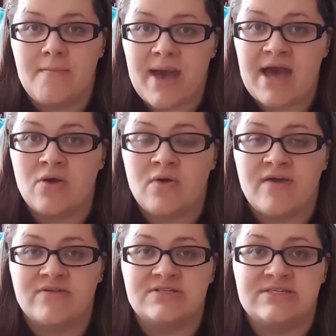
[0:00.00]
battle
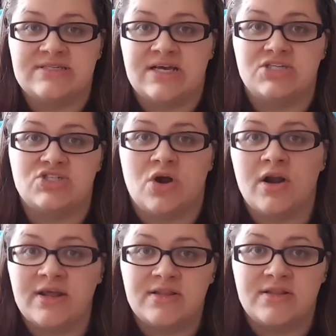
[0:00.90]
ever since I
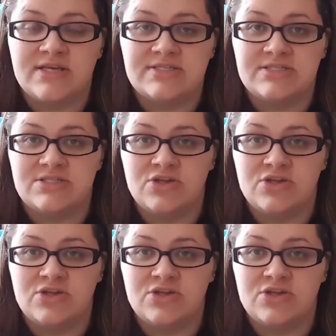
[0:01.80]
started this,